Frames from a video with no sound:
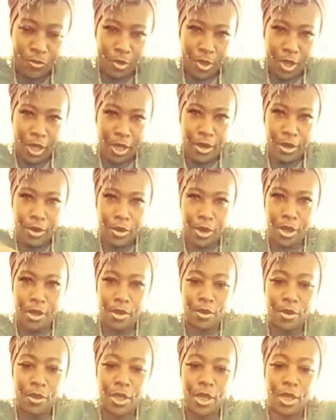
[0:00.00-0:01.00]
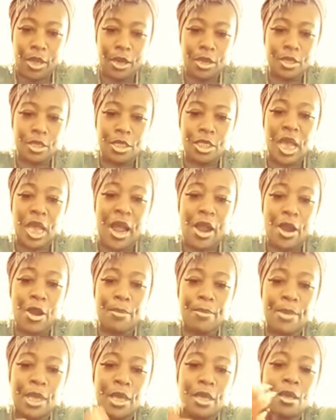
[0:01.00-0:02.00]
I don't know, kind of tire
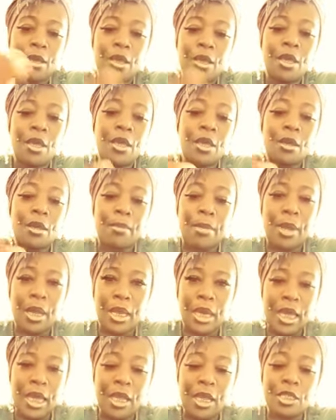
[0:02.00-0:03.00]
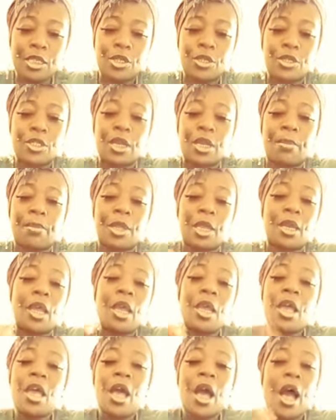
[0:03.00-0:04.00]
me my legs or something.
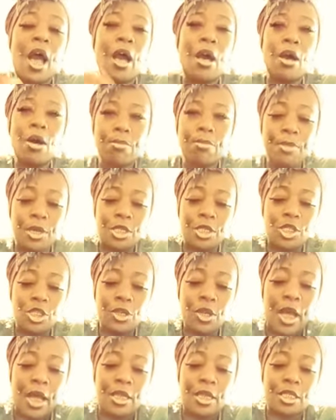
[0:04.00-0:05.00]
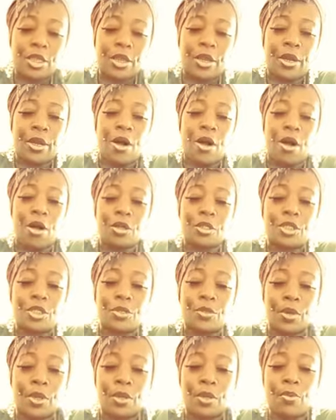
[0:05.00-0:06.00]
I hope that you guys are all
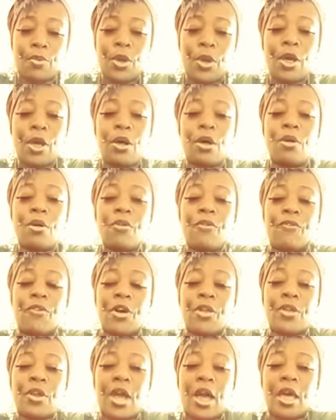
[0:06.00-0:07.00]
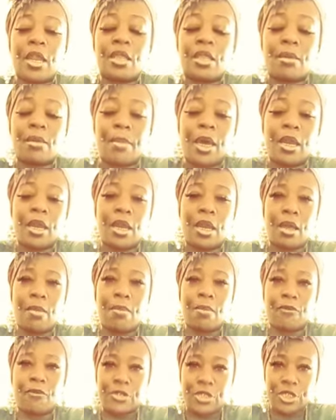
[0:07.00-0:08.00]
doing well. Father God, in the mighty
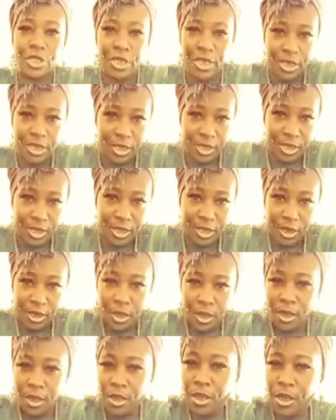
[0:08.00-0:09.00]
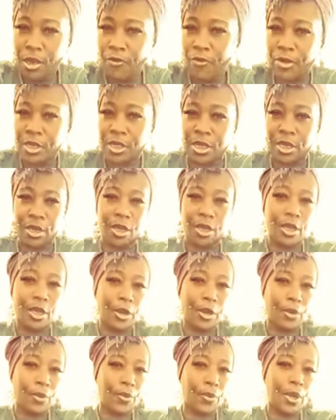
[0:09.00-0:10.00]
name of Jesus, give us a
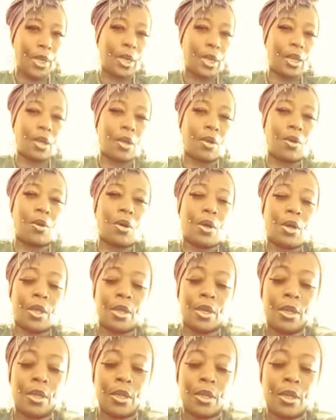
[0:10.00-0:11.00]
clear reading on